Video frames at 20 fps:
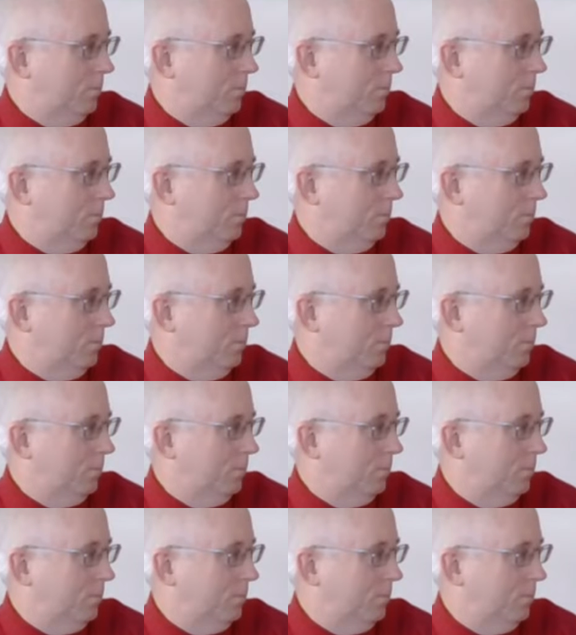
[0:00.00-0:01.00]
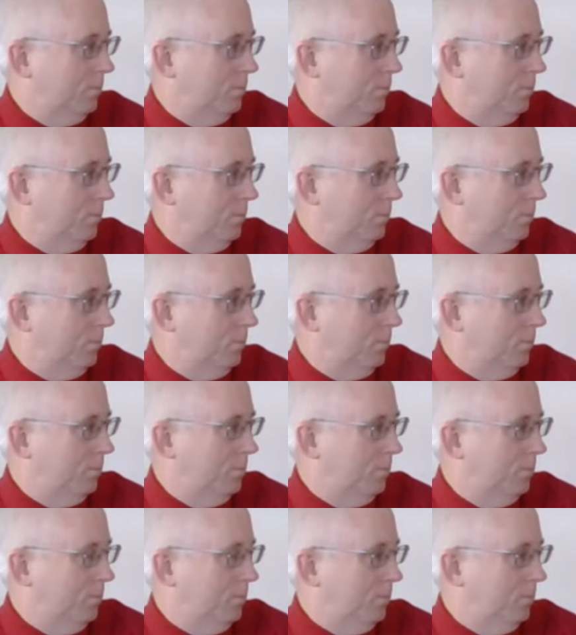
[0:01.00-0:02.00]

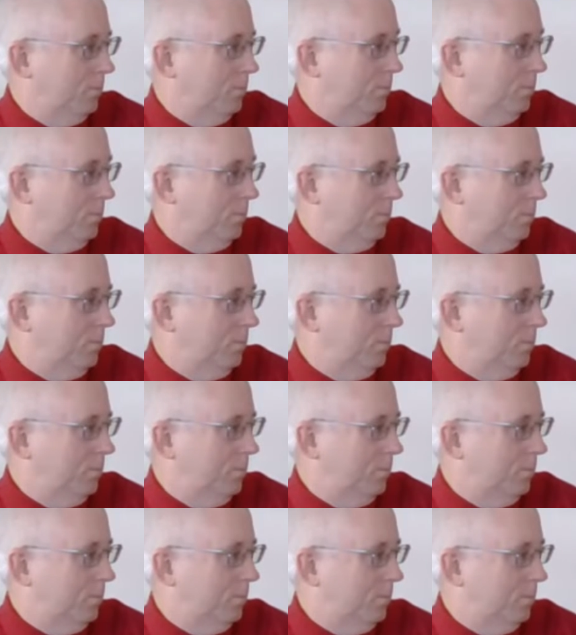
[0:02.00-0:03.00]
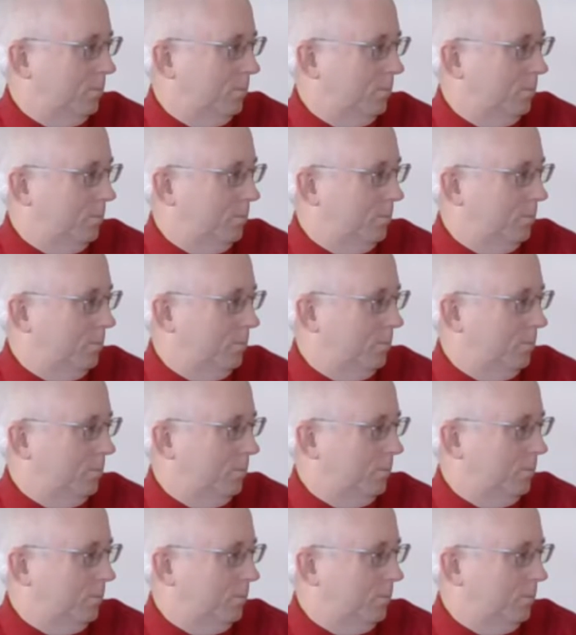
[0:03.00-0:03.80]
The person shown says nothing.